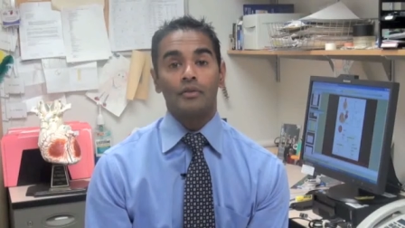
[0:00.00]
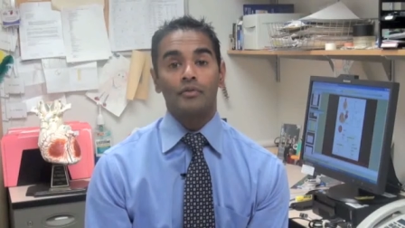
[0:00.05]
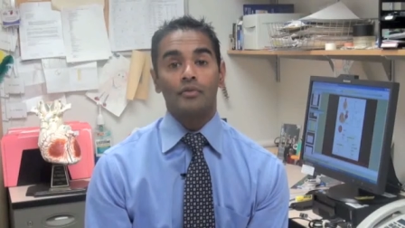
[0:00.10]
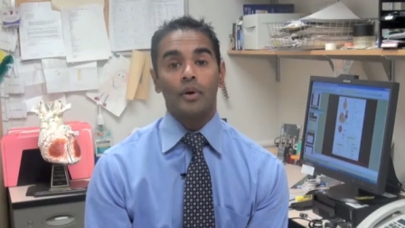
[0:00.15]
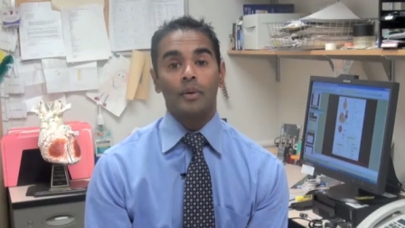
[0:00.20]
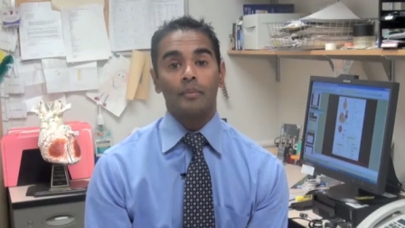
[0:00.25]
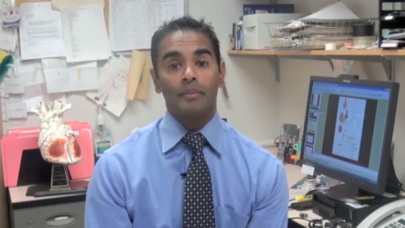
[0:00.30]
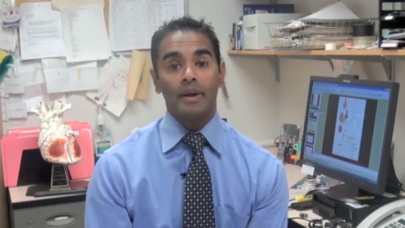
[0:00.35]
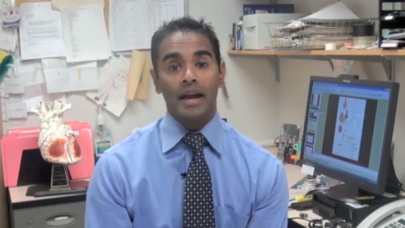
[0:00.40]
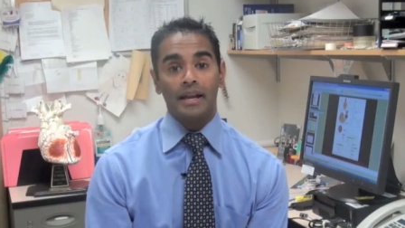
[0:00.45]
and
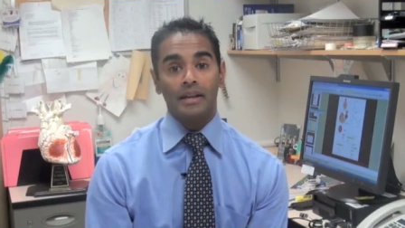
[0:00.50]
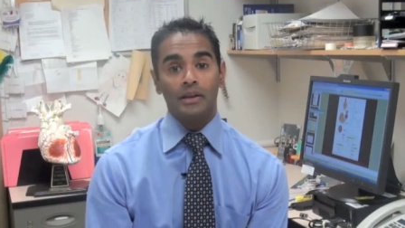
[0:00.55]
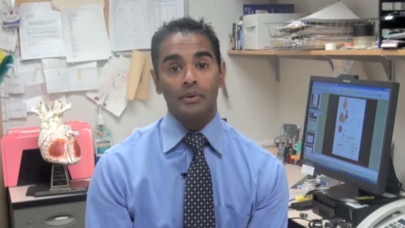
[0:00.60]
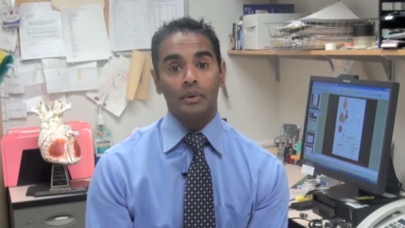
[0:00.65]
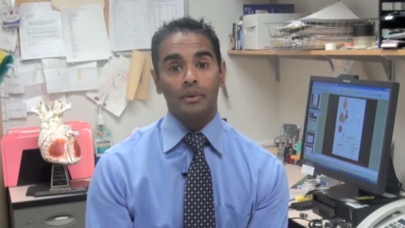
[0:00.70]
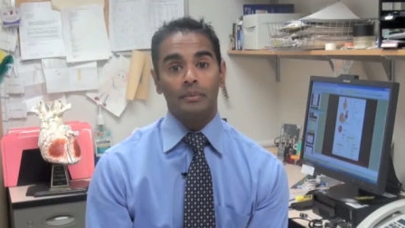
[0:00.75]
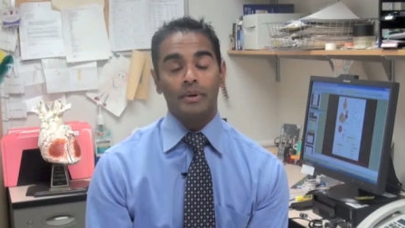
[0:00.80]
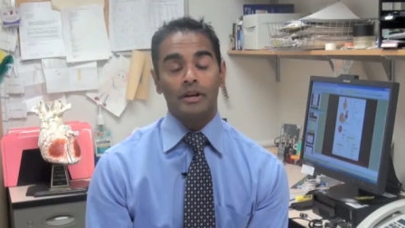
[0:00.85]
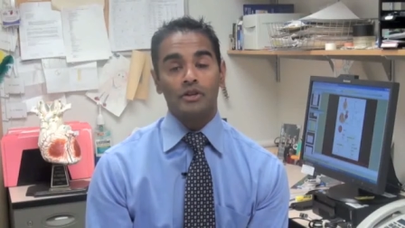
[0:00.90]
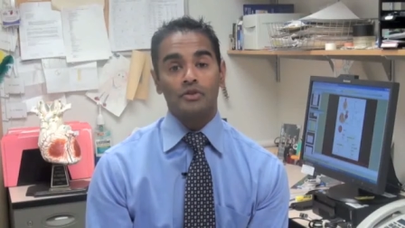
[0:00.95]
therefore
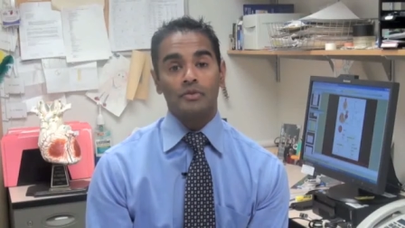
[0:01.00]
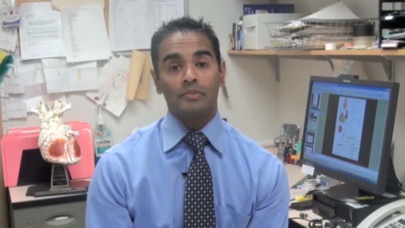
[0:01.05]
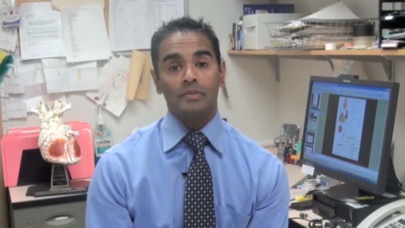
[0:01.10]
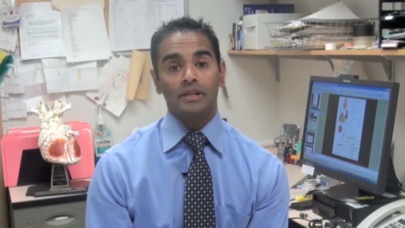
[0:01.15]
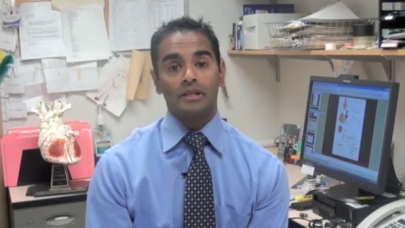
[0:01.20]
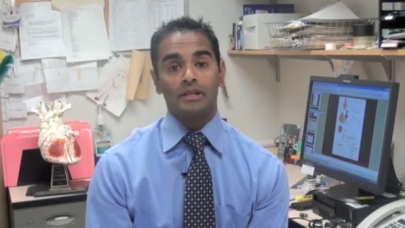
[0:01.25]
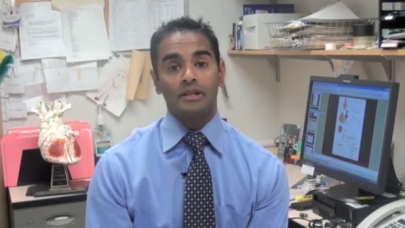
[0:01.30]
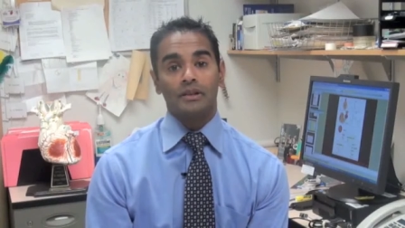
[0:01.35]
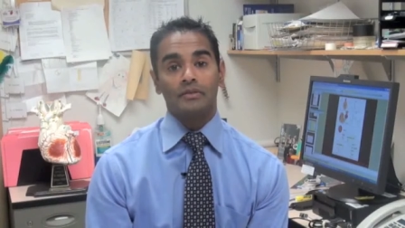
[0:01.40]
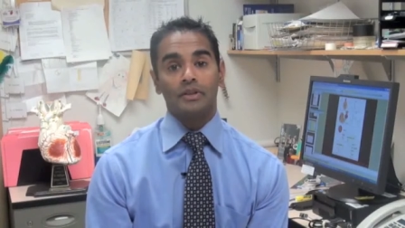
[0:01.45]
manual
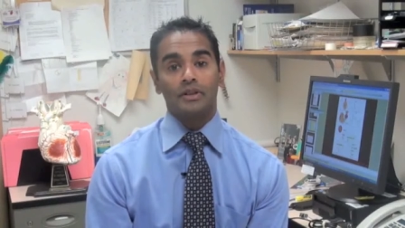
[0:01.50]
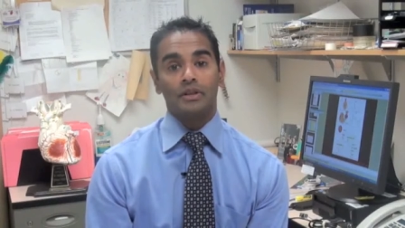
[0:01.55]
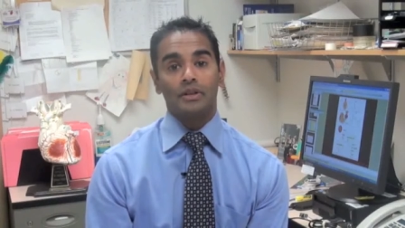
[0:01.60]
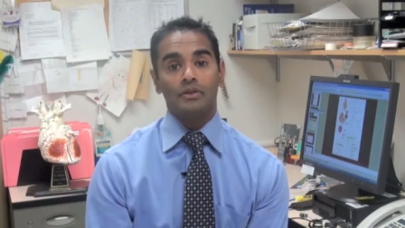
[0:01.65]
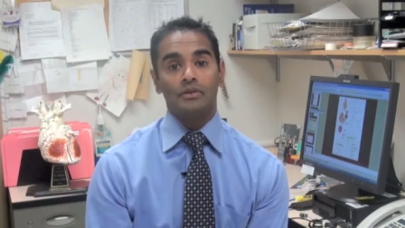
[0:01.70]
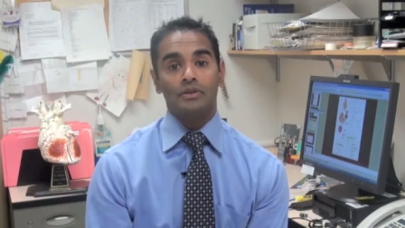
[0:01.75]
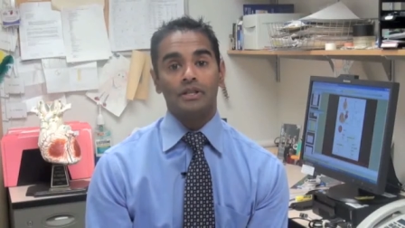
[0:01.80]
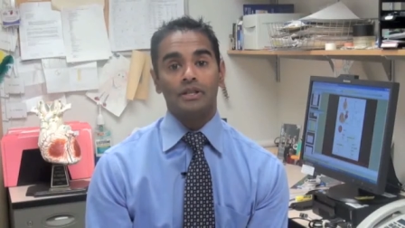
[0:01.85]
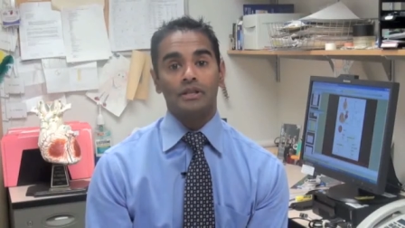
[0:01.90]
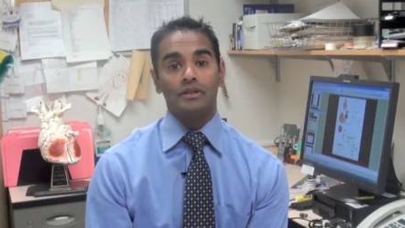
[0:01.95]
measurement of the
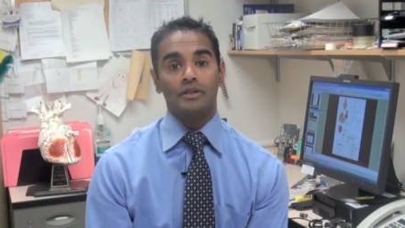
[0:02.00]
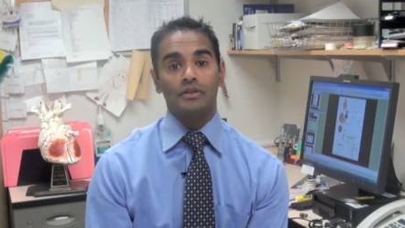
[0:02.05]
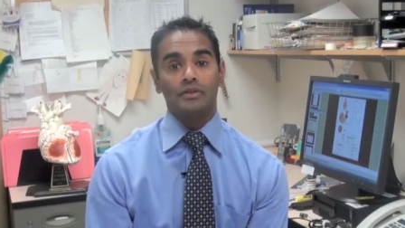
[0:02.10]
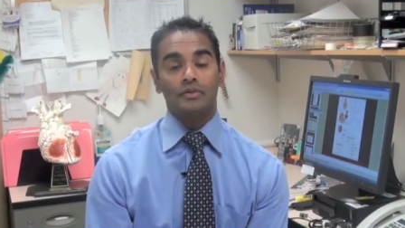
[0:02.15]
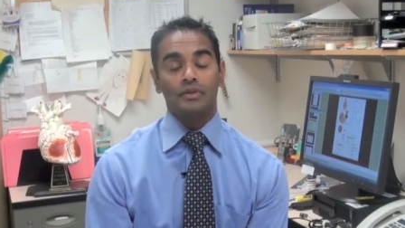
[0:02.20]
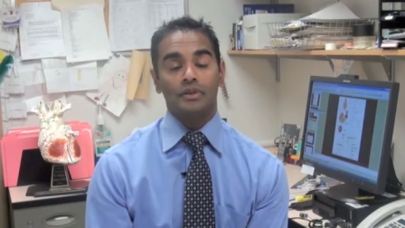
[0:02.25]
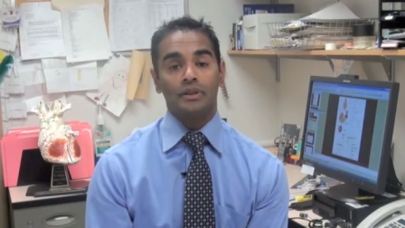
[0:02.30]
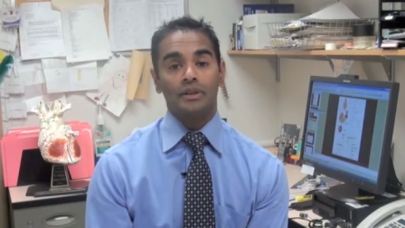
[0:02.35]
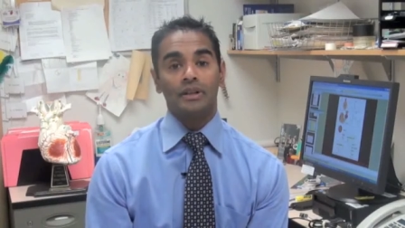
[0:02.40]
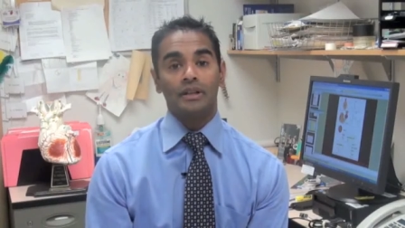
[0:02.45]
QT
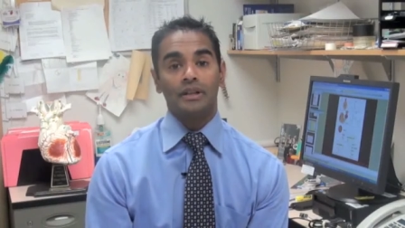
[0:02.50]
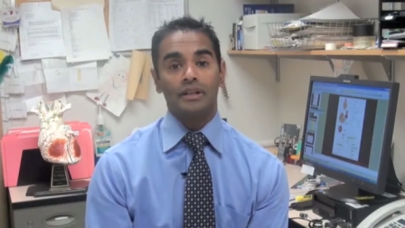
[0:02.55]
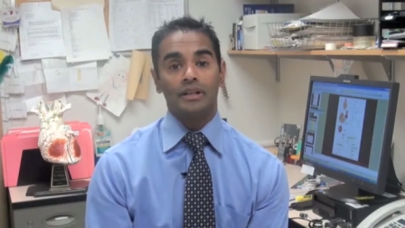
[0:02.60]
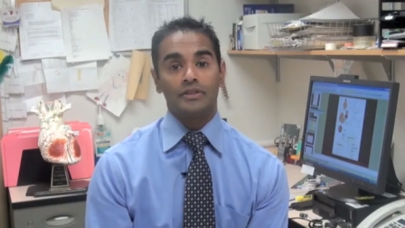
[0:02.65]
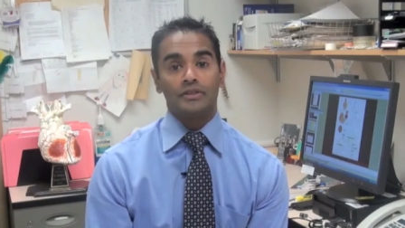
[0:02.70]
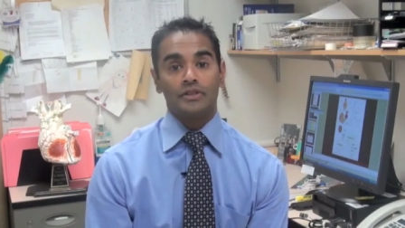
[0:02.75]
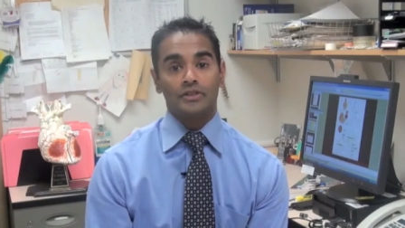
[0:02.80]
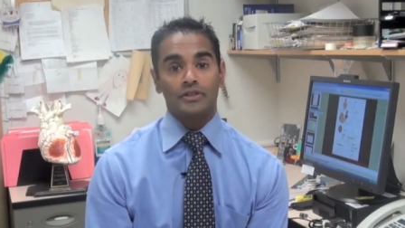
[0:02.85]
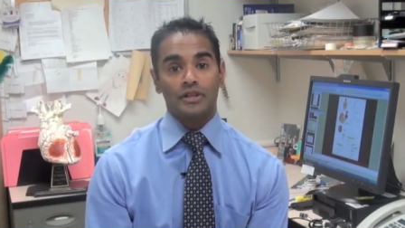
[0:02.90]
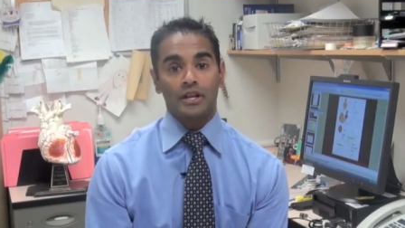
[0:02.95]
interval
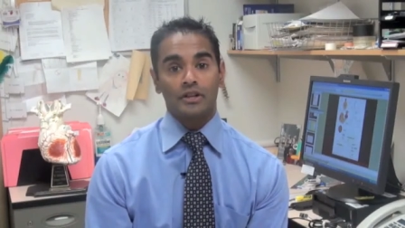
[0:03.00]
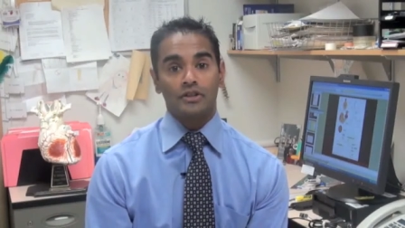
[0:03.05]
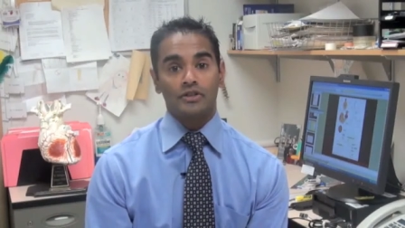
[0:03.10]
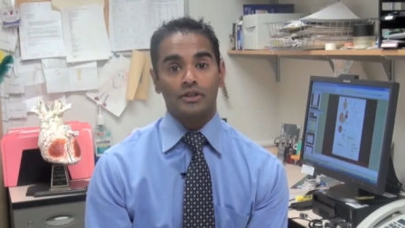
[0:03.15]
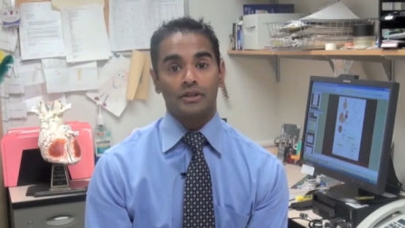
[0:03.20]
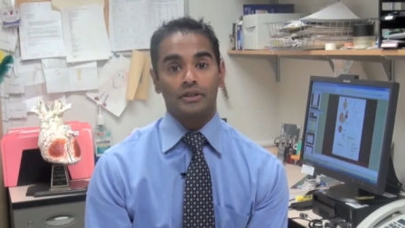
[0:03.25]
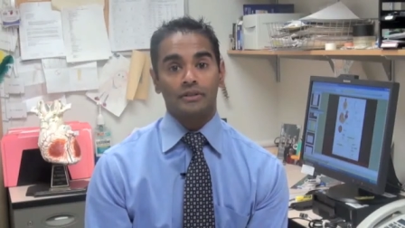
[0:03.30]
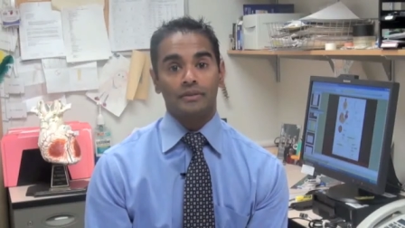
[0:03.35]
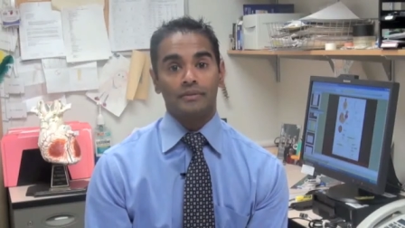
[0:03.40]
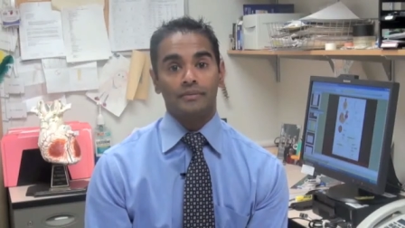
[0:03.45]
is
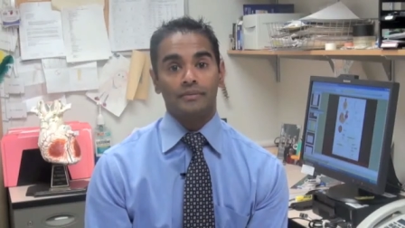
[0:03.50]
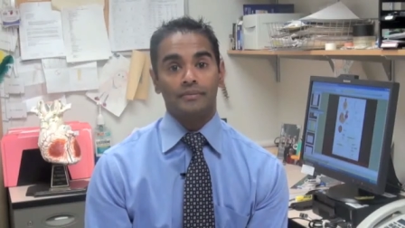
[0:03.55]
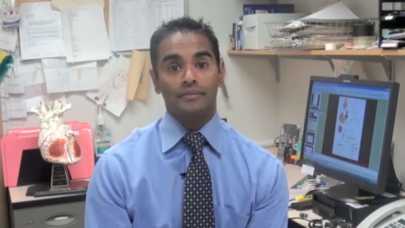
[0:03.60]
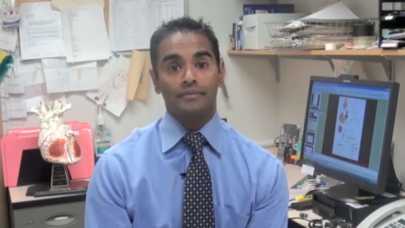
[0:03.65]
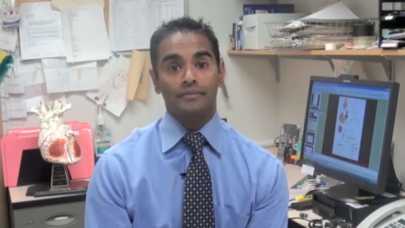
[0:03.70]
essential